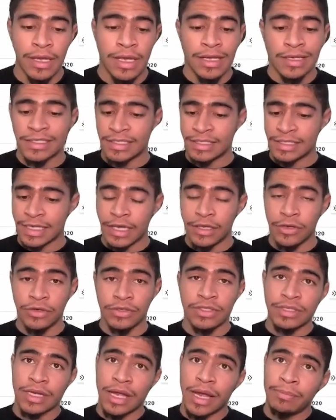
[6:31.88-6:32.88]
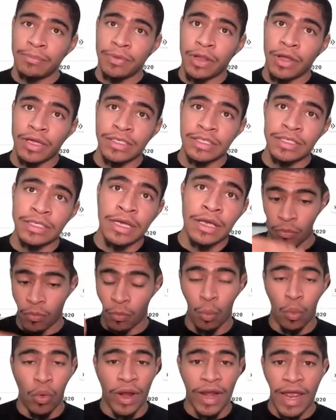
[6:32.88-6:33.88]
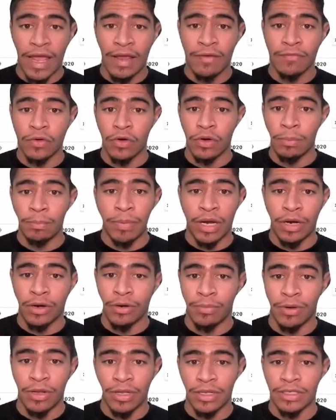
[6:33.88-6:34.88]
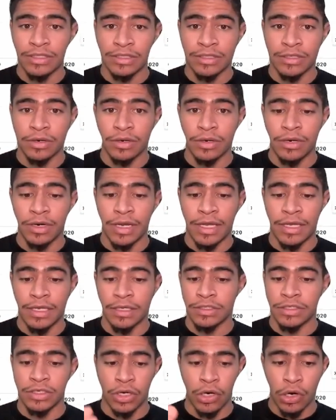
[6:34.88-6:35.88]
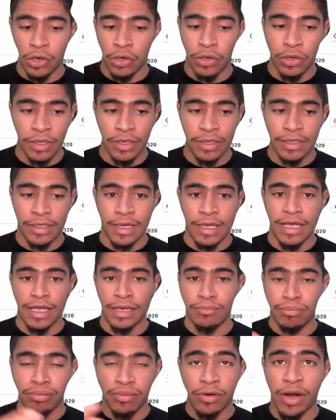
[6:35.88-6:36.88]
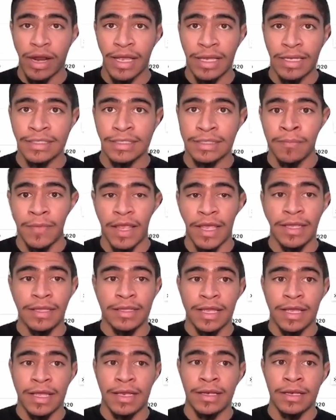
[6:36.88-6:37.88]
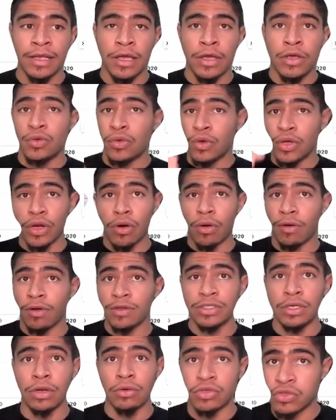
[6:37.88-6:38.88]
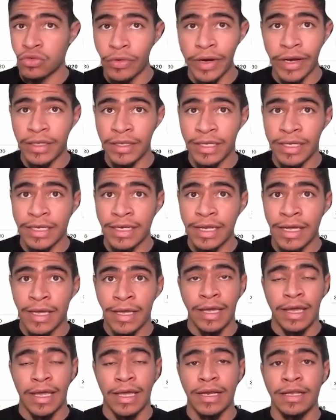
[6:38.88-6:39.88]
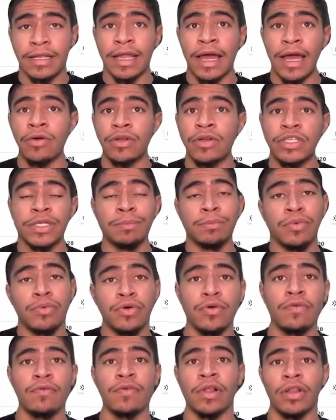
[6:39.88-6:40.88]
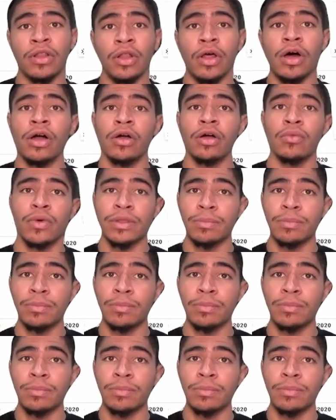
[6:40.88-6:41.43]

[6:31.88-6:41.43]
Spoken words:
set your stop loss, whatever parabolic SAR is current in price, and then you can also trail it and allow it to move along with